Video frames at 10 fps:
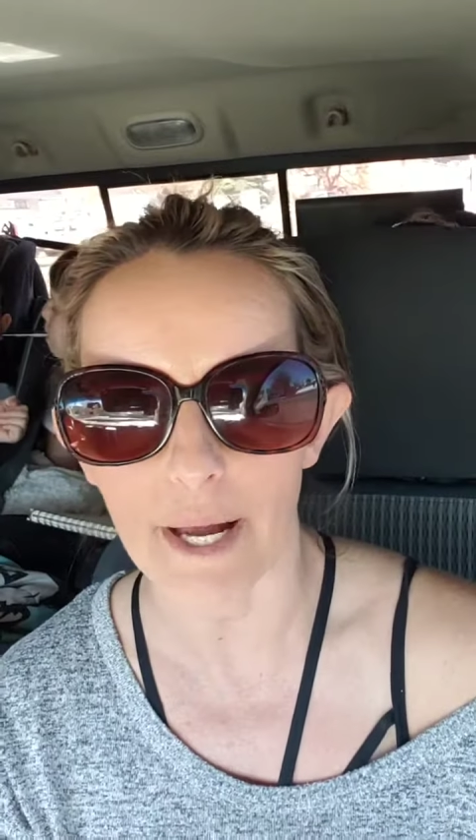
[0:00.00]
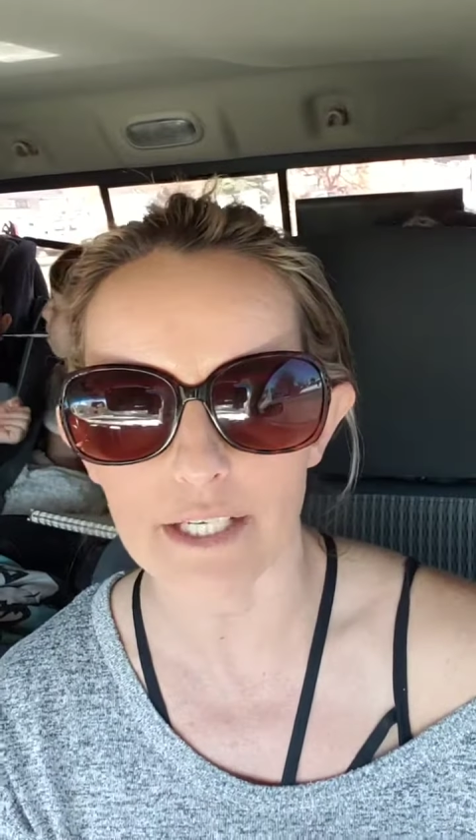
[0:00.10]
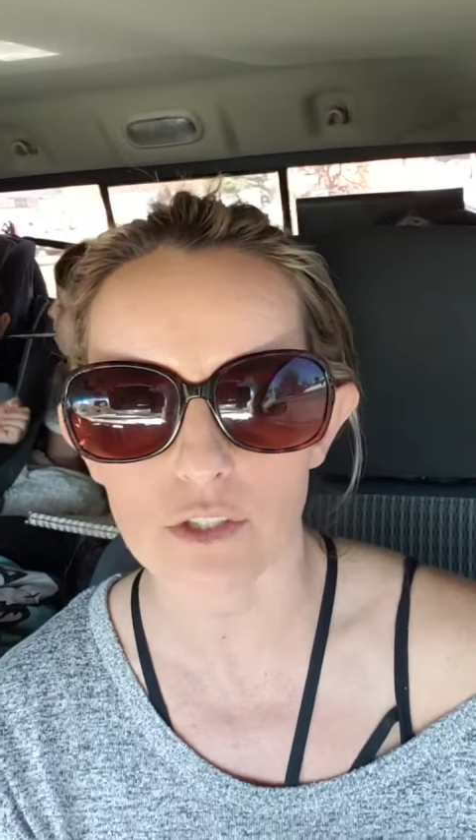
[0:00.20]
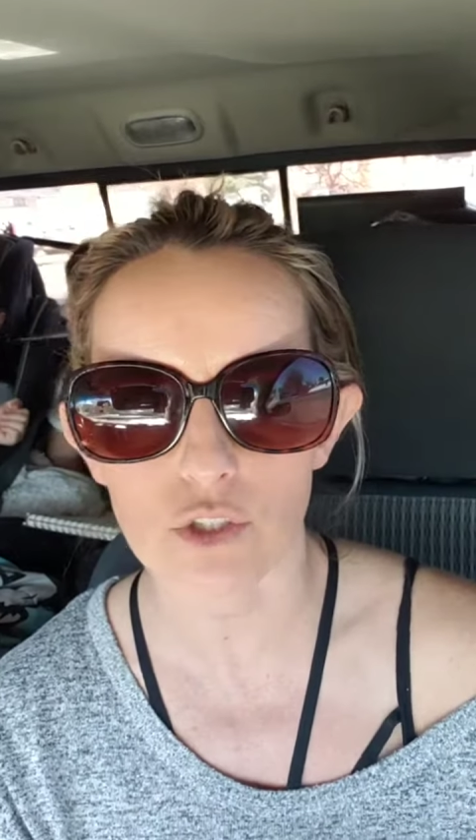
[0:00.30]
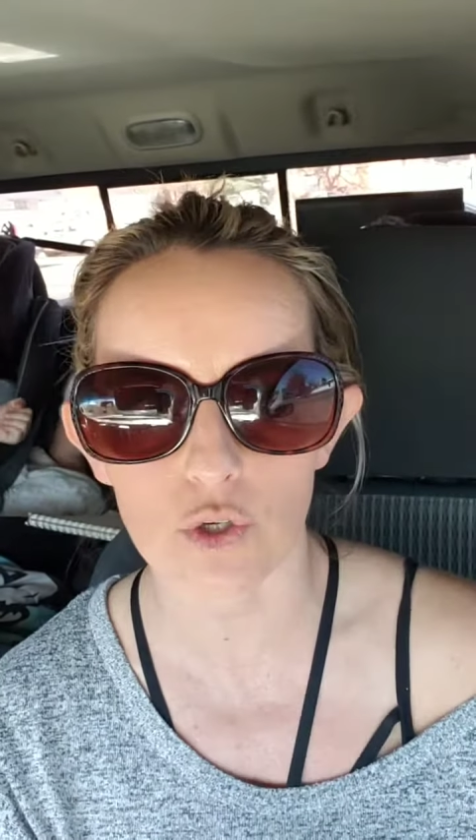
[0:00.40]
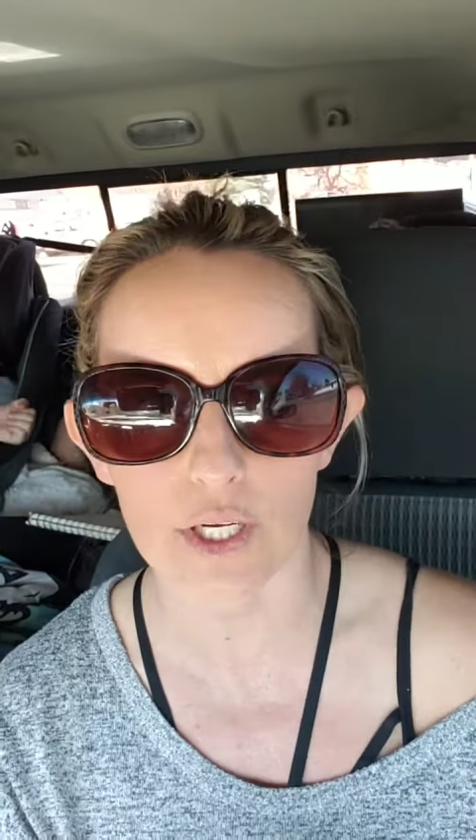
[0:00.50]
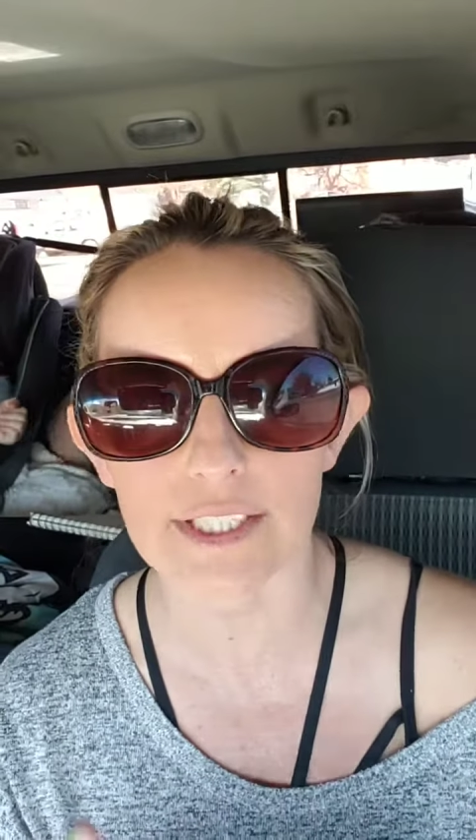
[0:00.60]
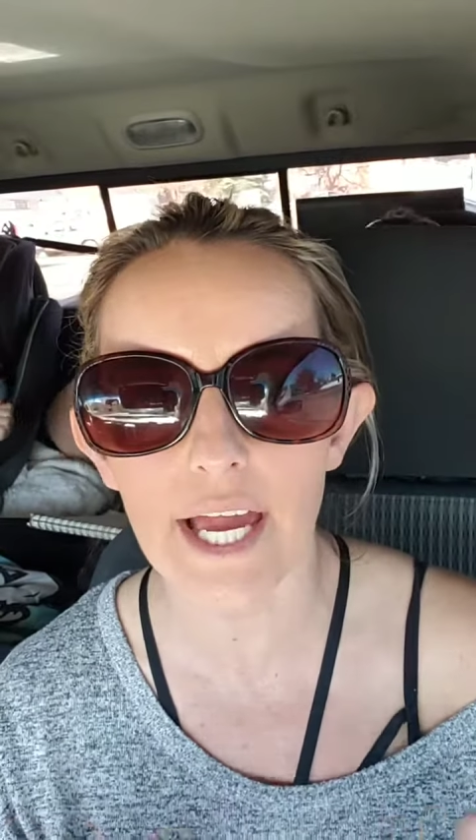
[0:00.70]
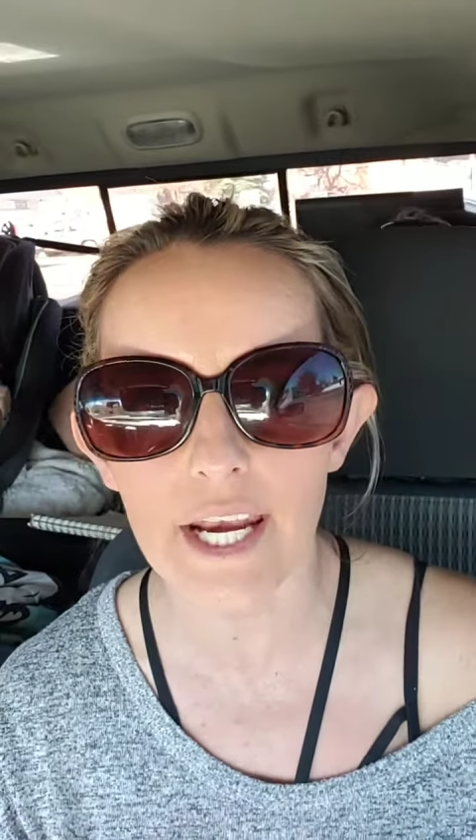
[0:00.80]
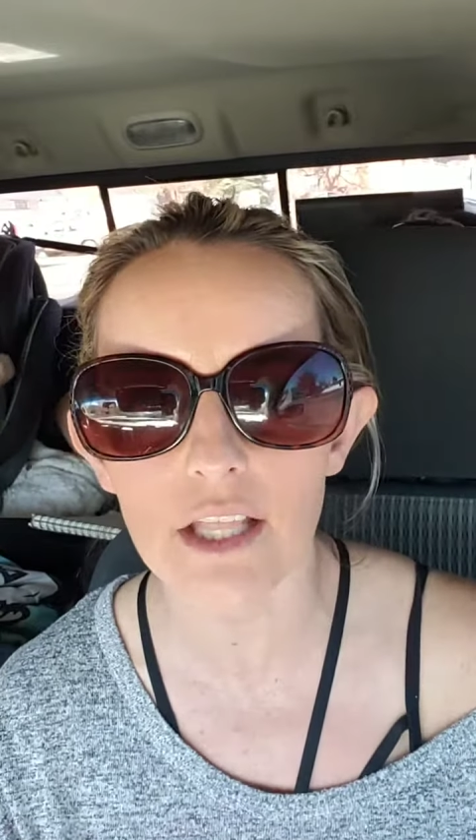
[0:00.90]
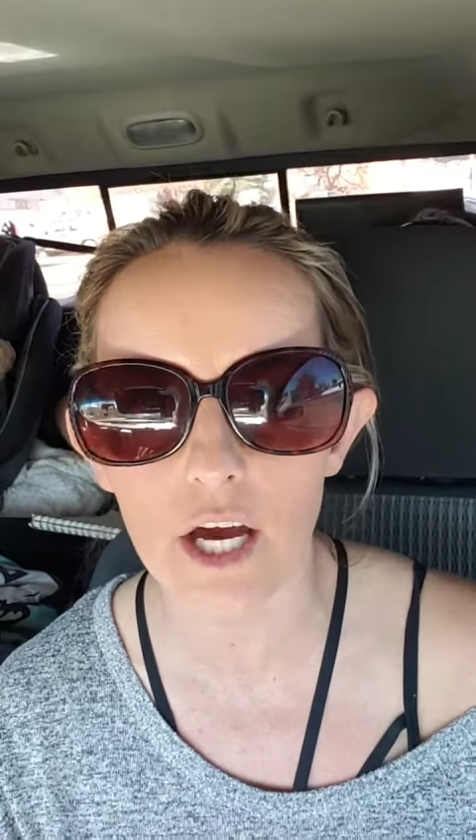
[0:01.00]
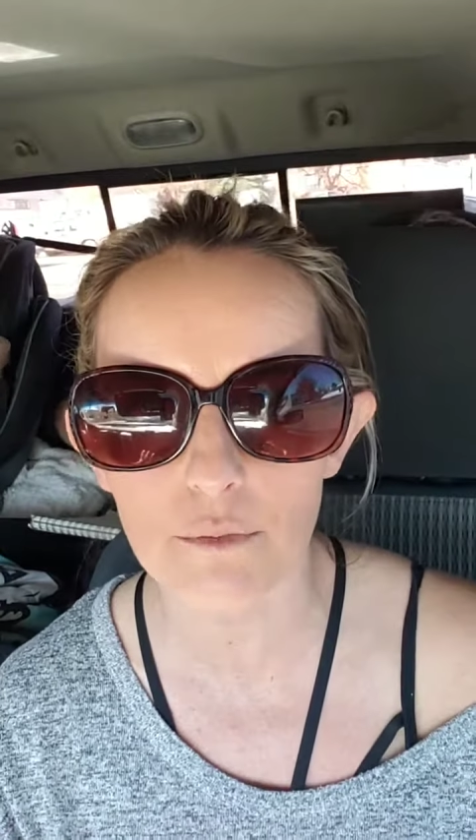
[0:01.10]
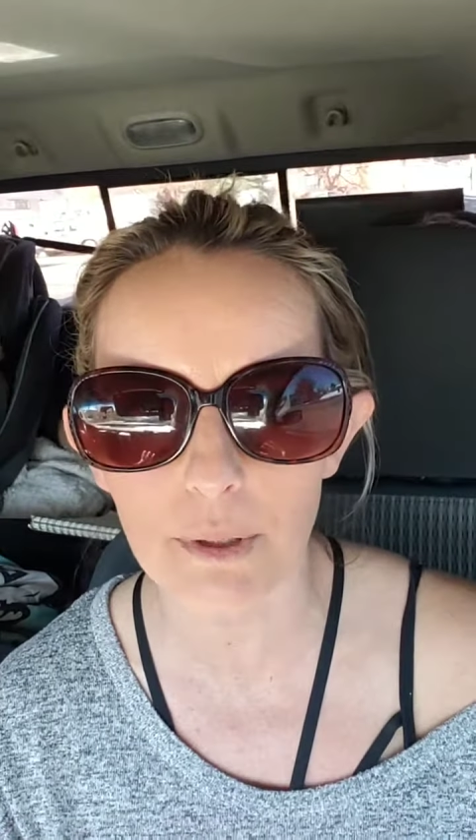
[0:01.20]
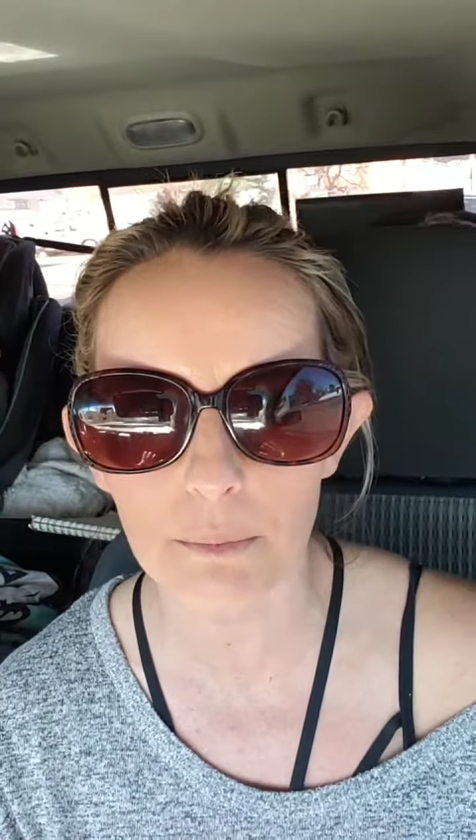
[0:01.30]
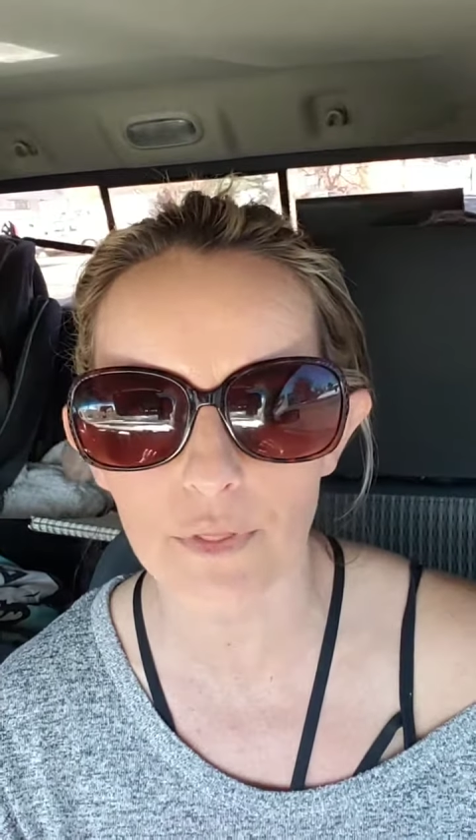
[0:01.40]
as to, because I had a lot
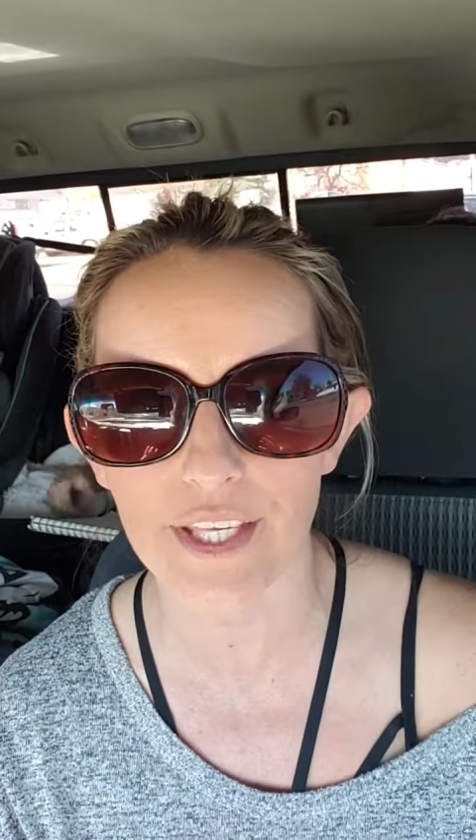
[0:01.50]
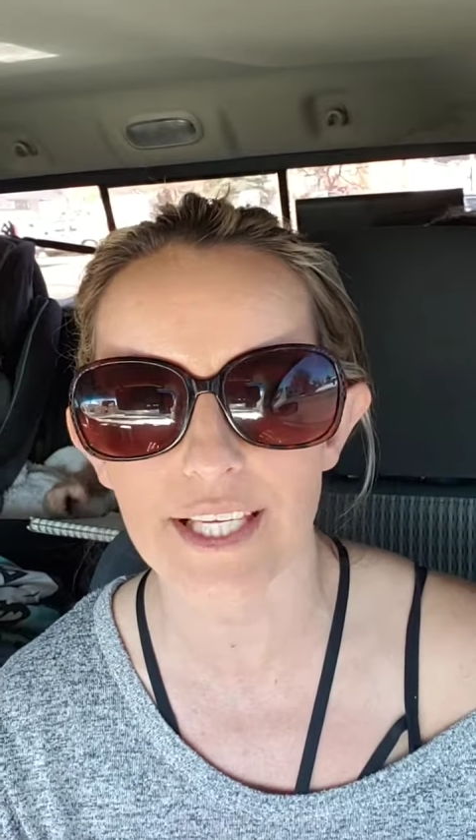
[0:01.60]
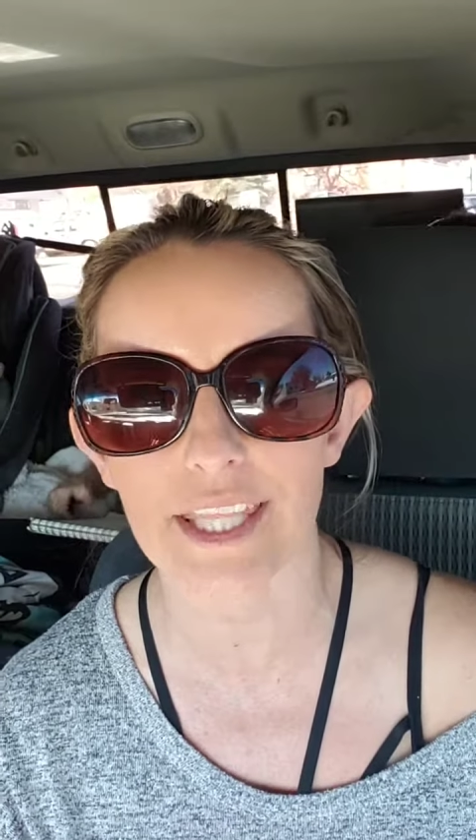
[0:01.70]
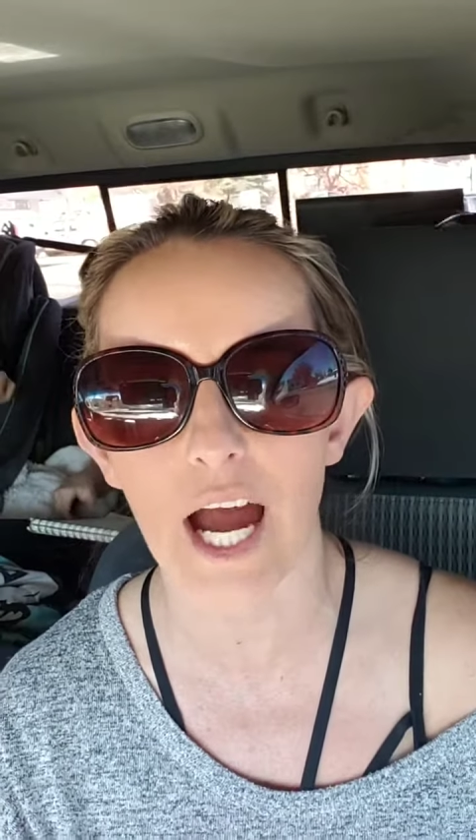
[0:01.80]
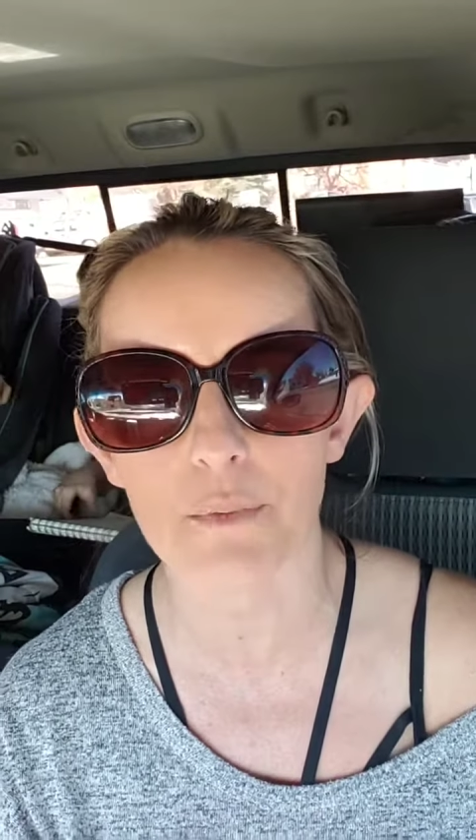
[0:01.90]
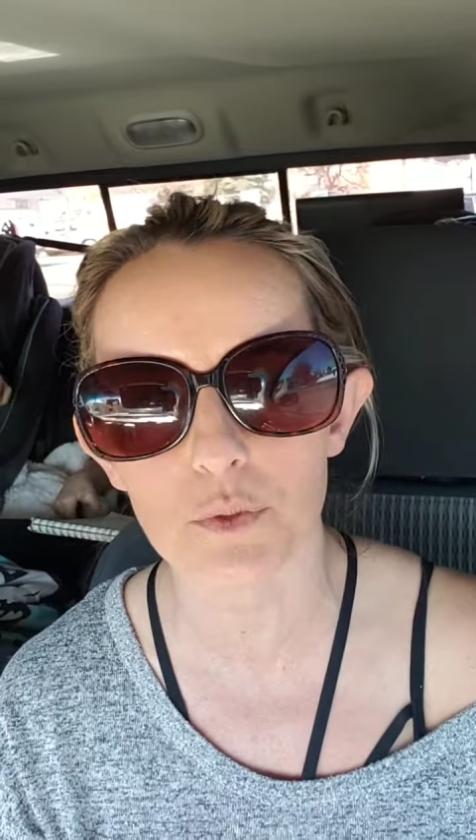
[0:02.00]
of people thinking that I